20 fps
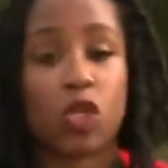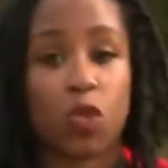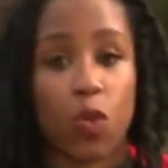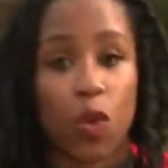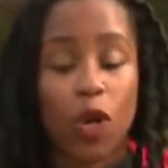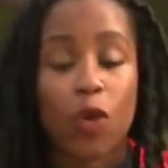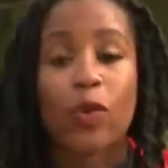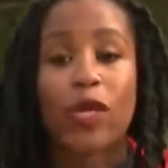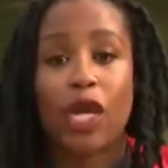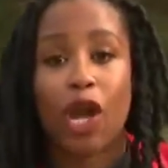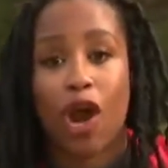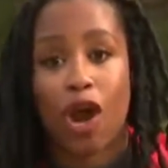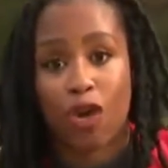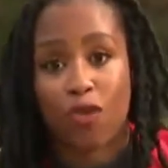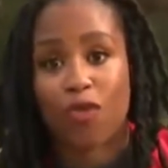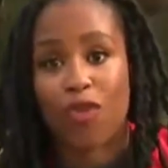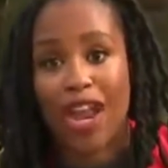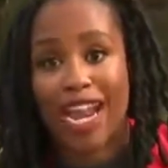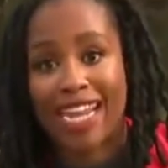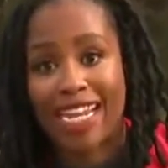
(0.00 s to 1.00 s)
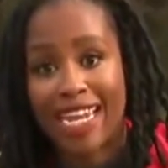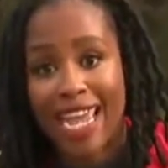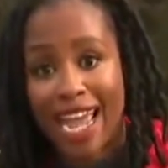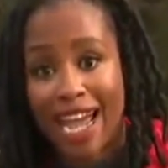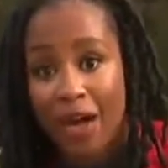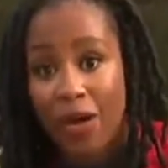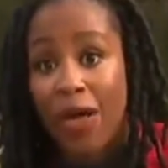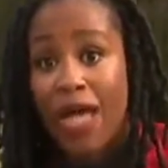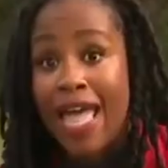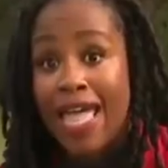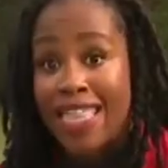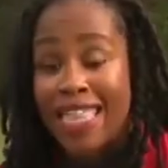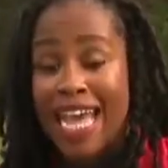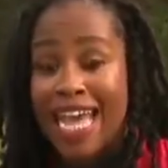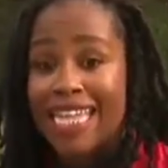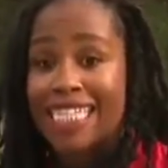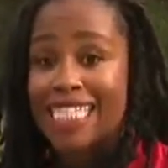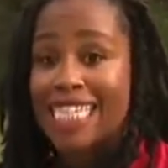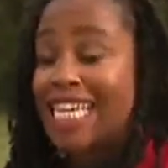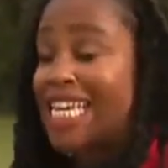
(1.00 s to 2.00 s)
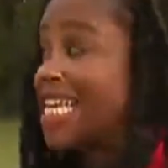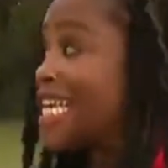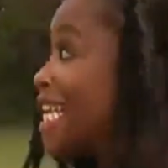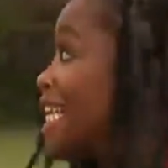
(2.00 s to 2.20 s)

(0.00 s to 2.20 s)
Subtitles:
is where we are right now. The idea